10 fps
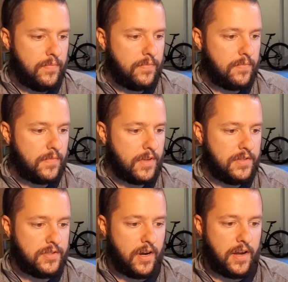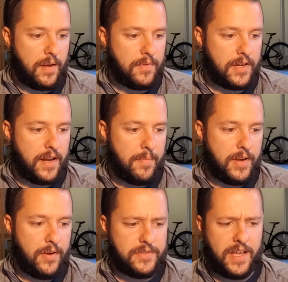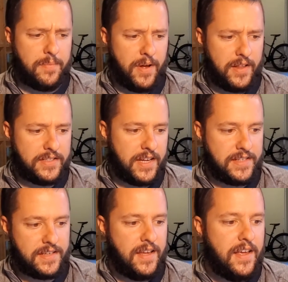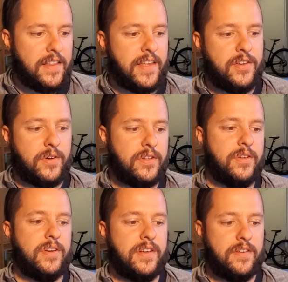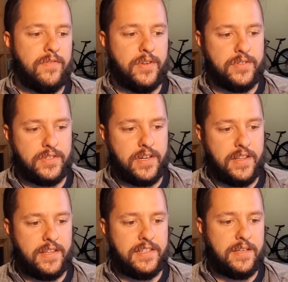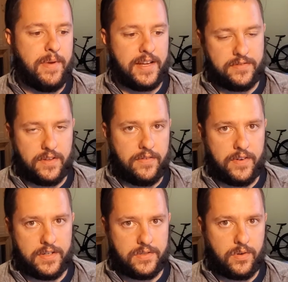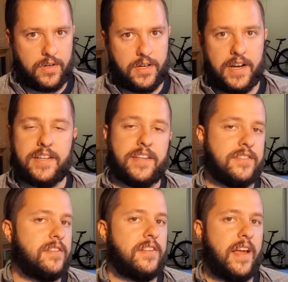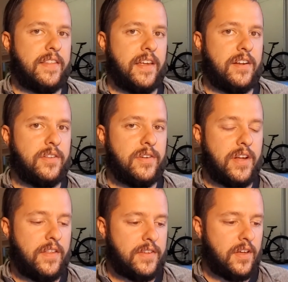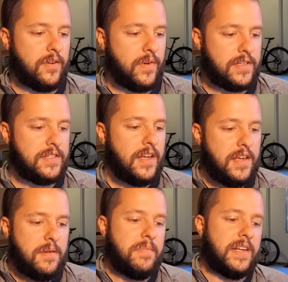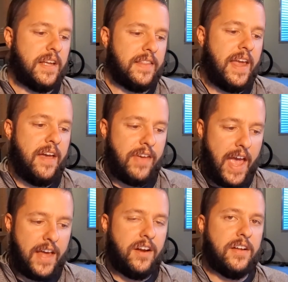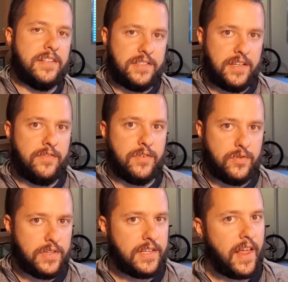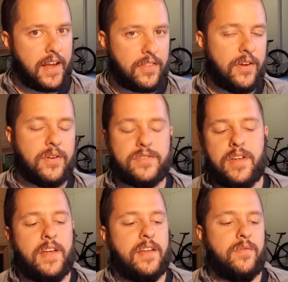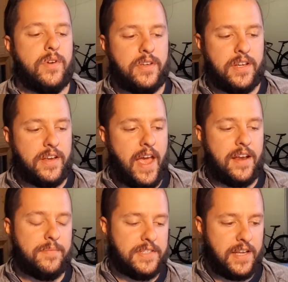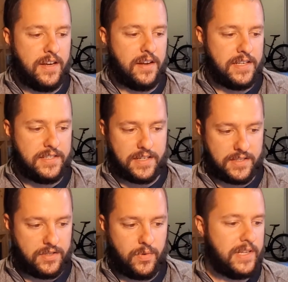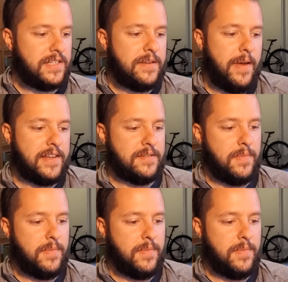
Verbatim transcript: Sorry, I'm looking at my notes. I apologize. They do include an infuser and then tea bags for the first order, and it doesn't look like they include it on the other ones. But again, they have add-ons if you really like those, where you can add up to 10 honey sticks and 20 tea bags a month.